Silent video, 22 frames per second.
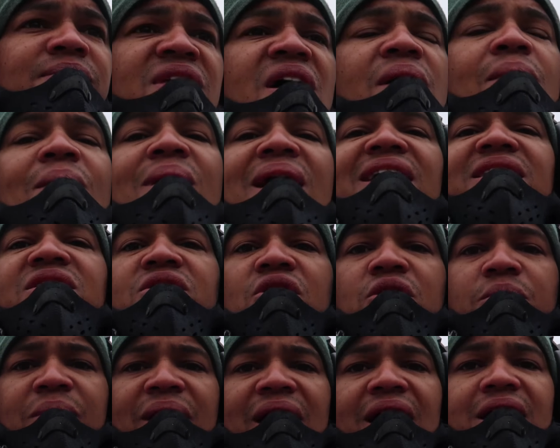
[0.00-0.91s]
They might
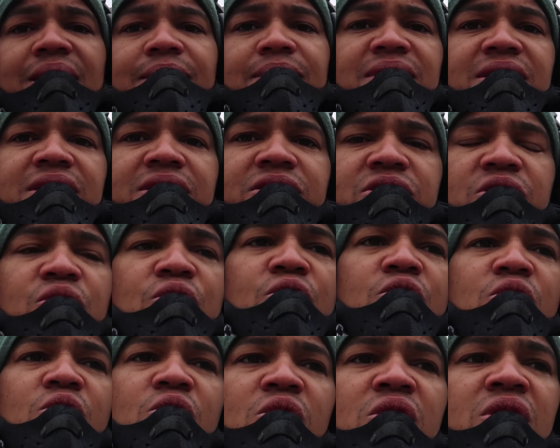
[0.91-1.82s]
not be able
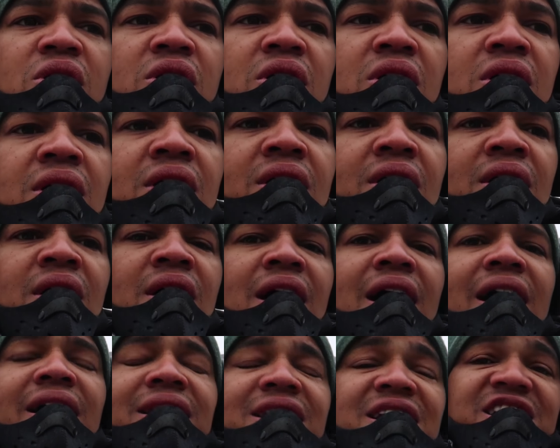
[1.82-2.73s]
to
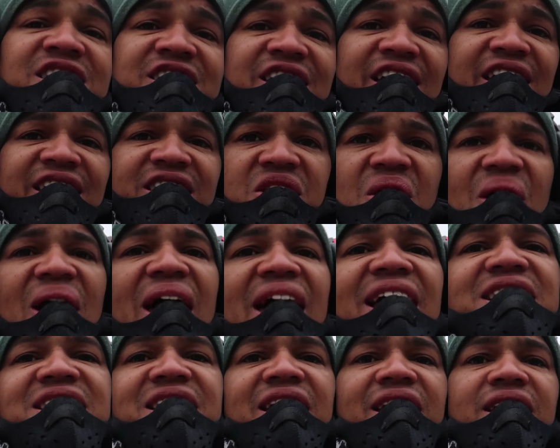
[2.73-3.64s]
understand your
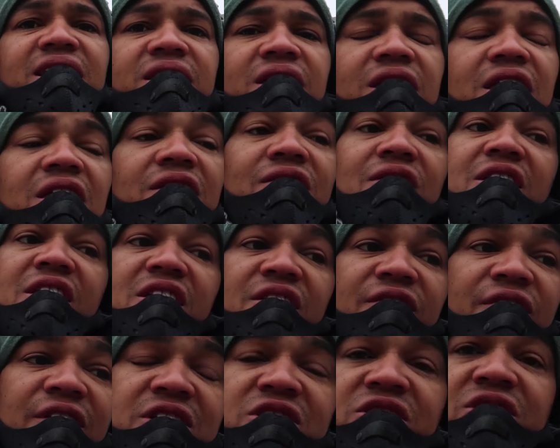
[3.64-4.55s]
accent, even
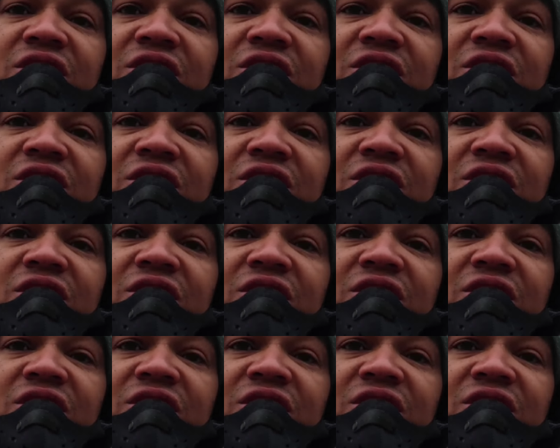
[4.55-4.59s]
if